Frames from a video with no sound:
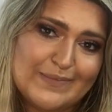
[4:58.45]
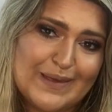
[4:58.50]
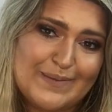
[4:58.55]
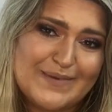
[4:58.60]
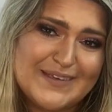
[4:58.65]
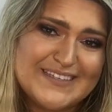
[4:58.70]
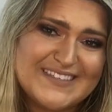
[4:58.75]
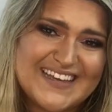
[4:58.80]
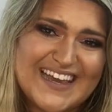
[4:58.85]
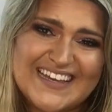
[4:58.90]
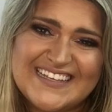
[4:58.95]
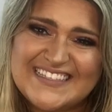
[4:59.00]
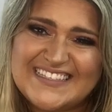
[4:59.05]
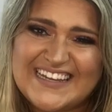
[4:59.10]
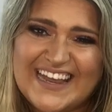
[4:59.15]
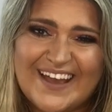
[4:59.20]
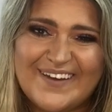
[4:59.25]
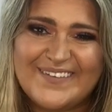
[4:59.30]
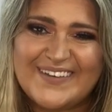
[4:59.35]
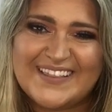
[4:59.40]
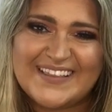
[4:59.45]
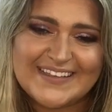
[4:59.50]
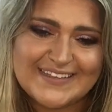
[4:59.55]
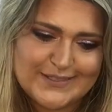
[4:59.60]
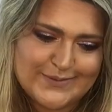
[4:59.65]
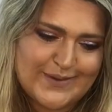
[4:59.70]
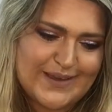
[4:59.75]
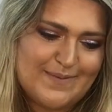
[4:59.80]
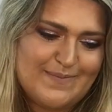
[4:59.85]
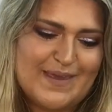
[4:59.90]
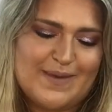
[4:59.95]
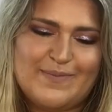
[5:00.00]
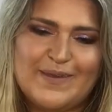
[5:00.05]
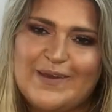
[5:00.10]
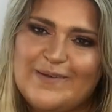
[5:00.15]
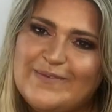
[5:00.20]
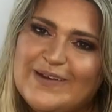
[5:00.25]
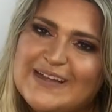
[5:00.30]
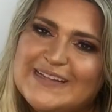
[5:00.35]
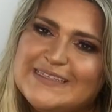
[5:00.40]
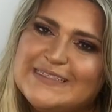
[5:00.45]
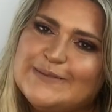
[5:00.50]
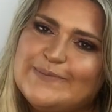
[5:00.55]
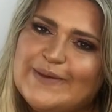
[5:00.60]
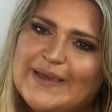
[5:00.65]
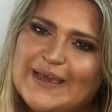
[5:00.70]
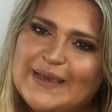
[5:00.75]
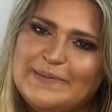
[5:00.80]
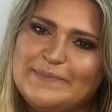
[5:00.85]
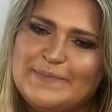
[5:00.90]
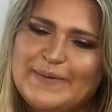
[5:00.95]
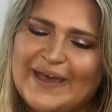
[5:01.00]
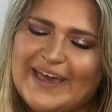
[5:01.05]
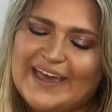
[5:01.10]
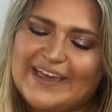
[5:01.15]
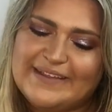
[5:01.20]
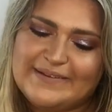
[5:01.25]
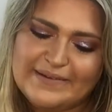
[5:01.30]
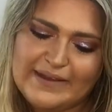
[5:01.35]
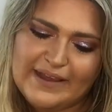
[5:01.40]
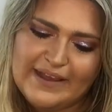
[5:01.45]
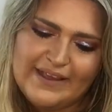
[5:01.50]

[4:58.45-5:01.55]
maybe size down in this one. Maybe it runs big, but